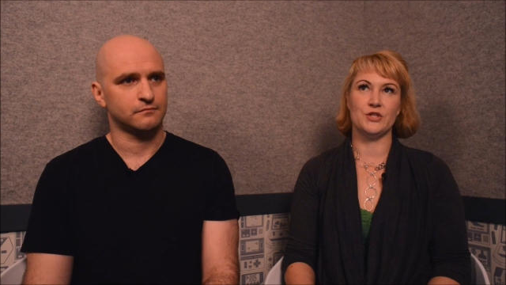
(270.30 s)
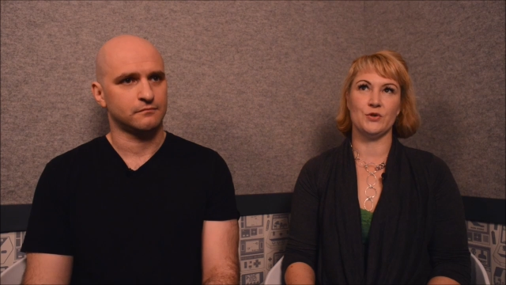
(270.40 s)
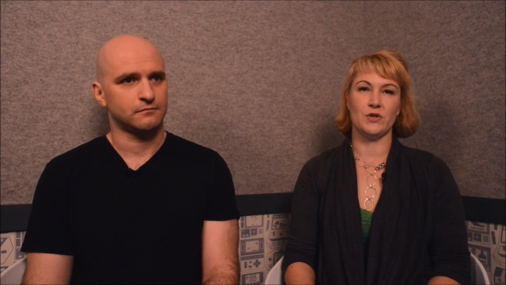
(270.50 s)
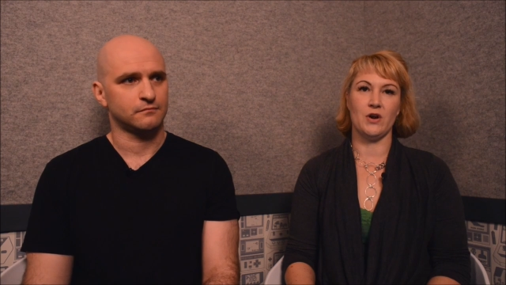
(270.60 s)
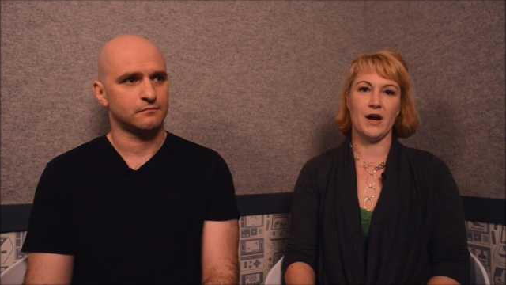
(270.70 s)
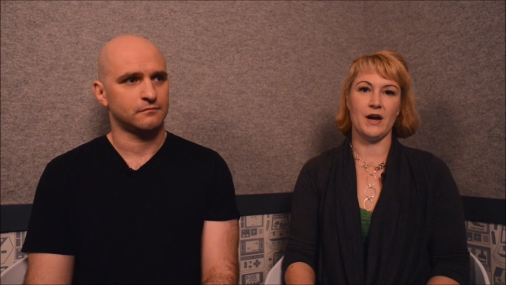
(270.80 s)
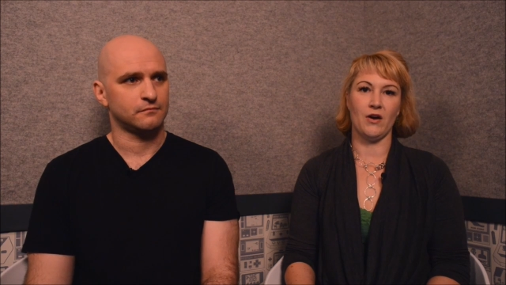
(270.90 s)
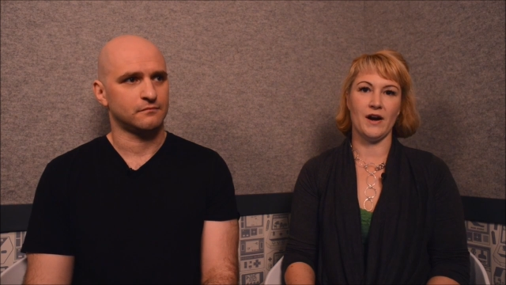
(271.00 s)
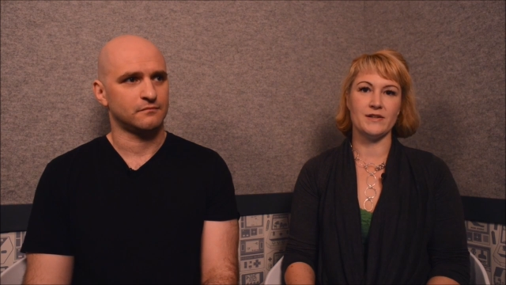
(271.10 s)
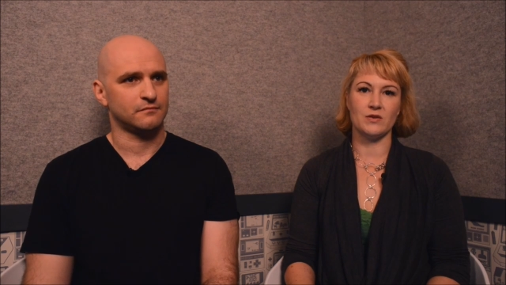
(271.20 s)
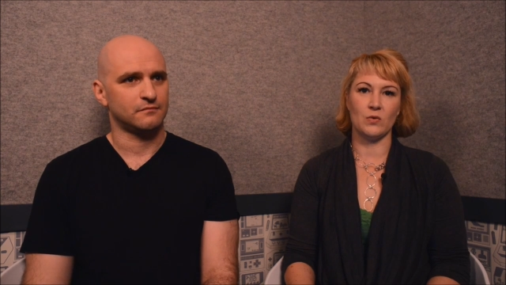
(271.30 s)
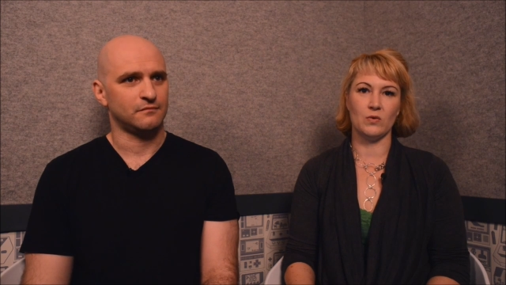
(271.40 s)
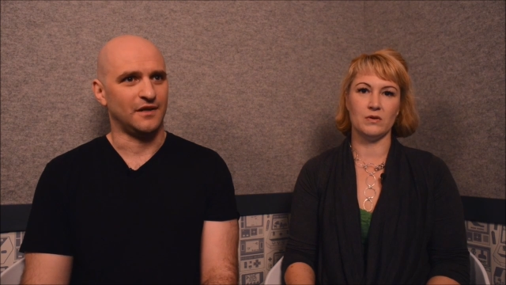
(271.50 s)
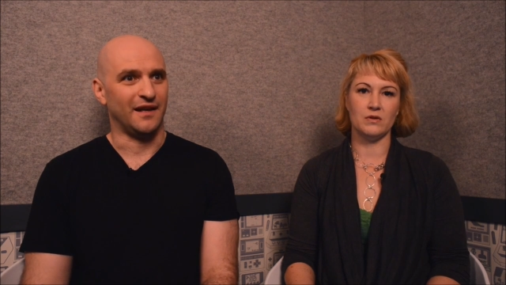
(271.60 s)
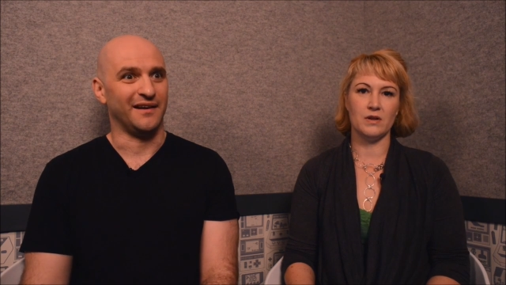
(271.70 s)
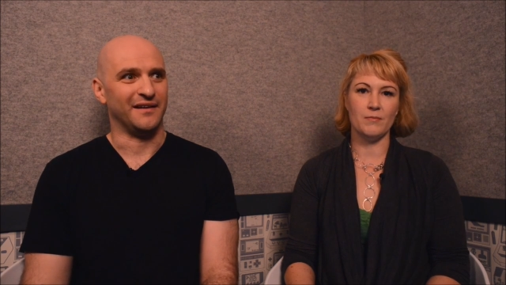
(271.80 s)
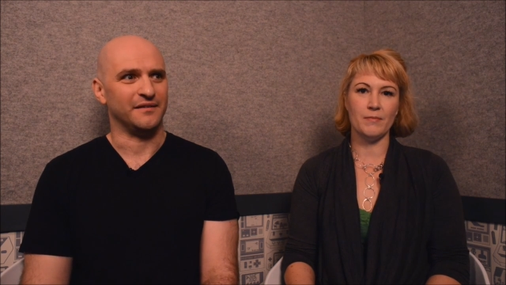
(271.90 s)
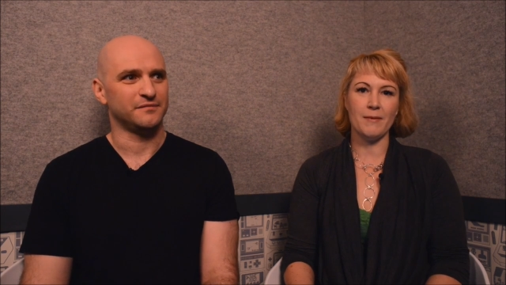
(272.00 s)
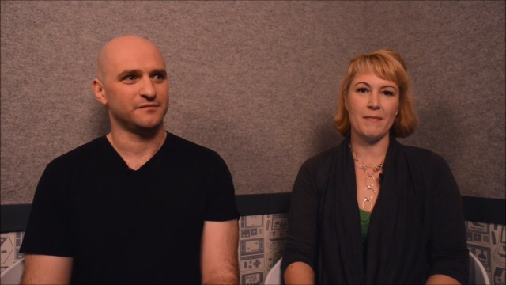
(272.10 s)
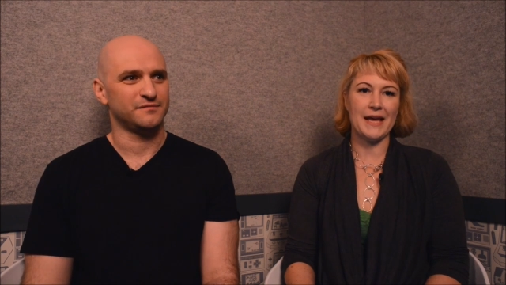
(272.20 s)
Speaker 1: in junior high or high school. Yeah.
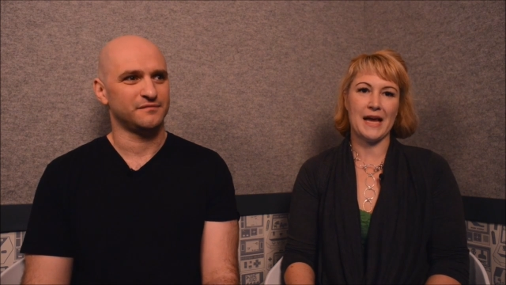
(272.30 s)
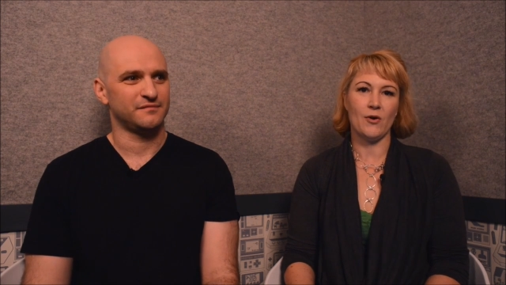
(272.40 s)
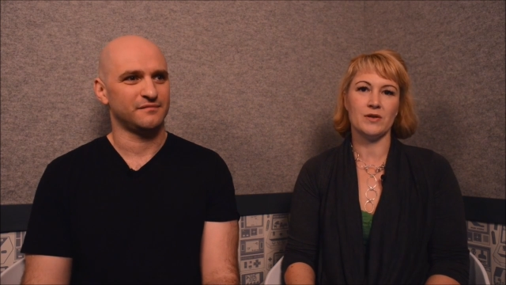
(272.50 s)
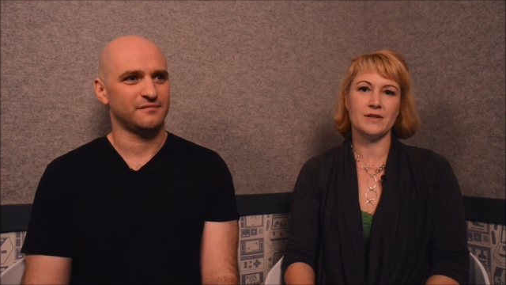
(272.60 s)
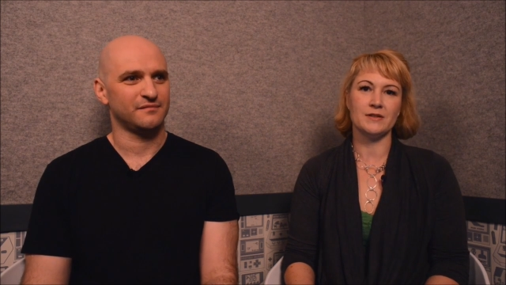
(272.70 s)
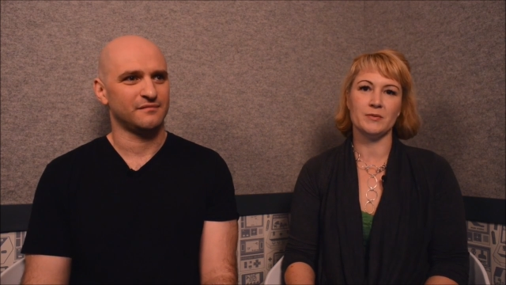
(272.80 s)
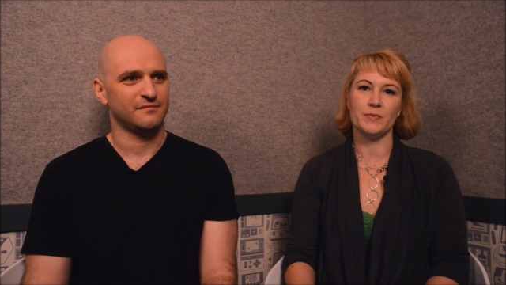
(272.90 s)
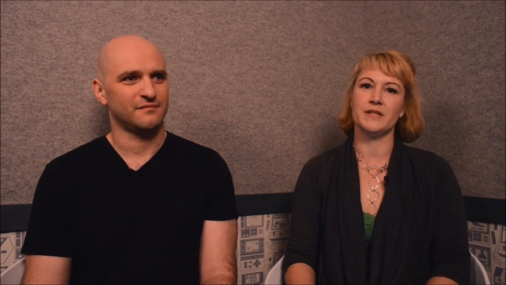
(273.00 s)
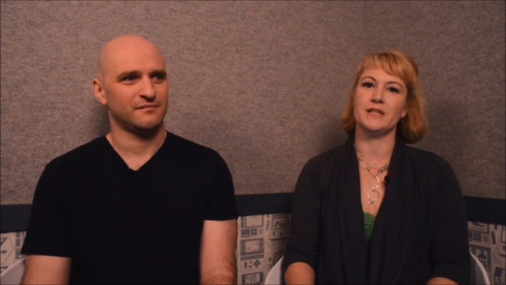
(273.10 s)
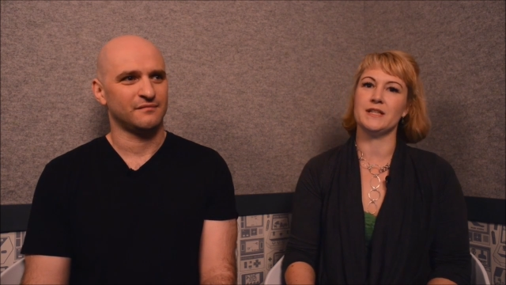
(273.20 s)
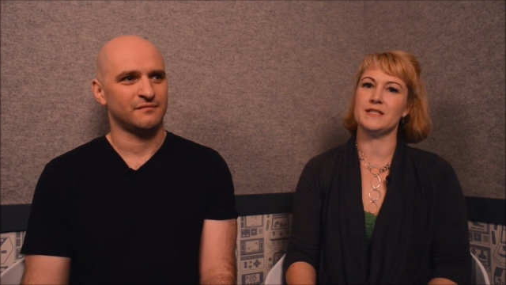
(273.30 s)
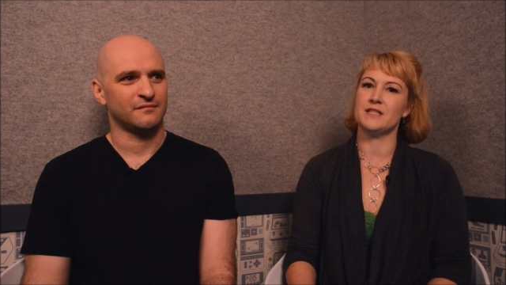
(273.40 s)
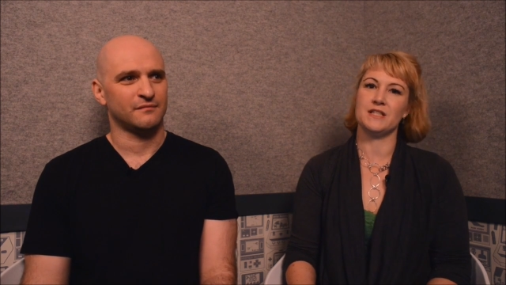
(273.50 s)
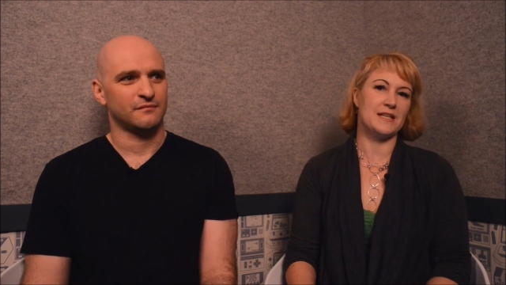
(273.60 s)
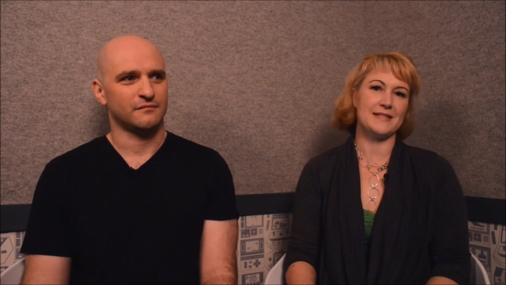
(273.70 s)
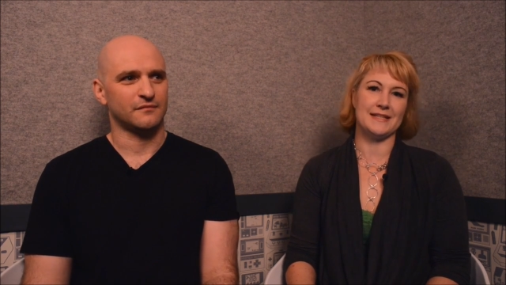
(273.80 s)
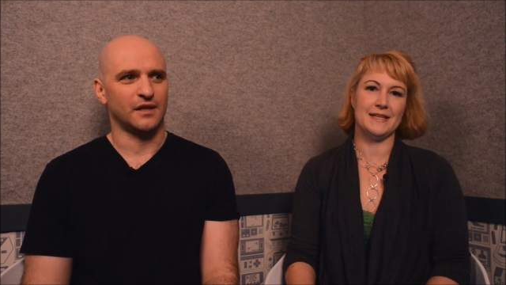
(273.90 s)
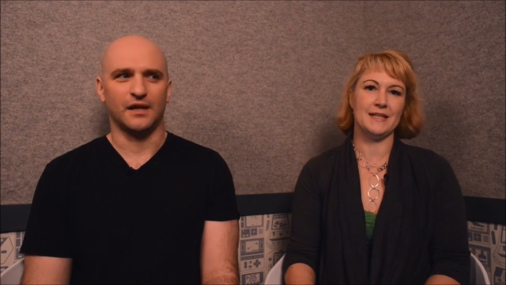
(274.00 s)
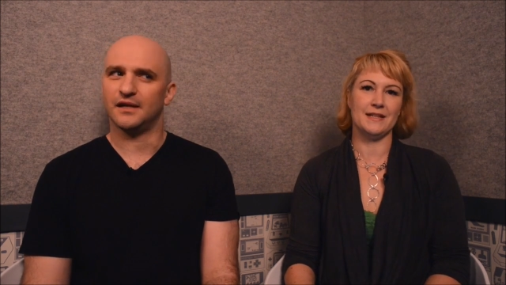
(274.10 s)
You might make out a little, but it's that's it.